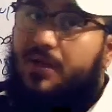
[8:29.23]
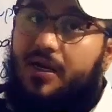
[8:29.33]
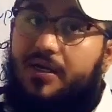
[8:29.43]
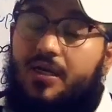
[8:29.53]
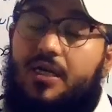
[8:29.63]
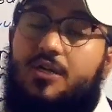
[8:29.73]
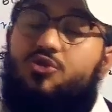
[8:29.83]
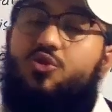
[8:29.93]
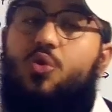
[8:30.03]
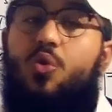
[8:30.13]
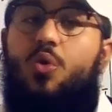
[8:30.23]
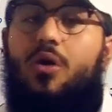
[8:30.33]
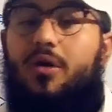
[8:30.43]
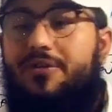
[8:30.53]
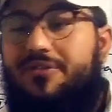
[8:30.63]
blood,
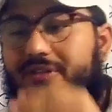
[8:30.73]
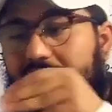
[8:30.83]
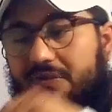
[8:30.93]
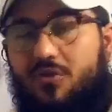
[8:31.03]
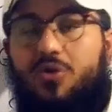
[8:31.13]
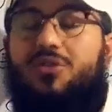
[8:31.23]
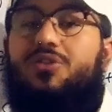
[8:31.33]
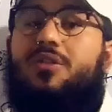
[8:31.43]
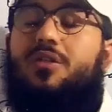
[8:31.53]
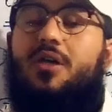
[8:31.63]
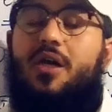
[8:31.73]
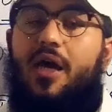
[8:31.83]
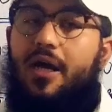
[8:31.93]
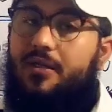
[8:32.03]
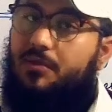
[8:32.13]
so it receives the oxygen
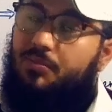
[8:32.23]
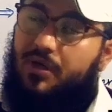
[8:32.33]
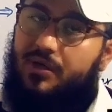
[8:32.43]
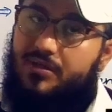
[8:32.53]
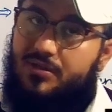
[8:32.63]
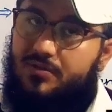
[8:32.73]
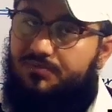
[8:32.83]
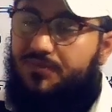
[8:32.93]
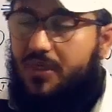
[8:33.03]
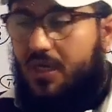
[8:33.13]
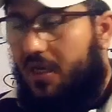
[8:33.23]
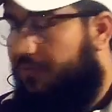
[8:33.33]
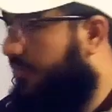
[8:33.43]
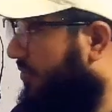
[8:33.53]
and the pain is again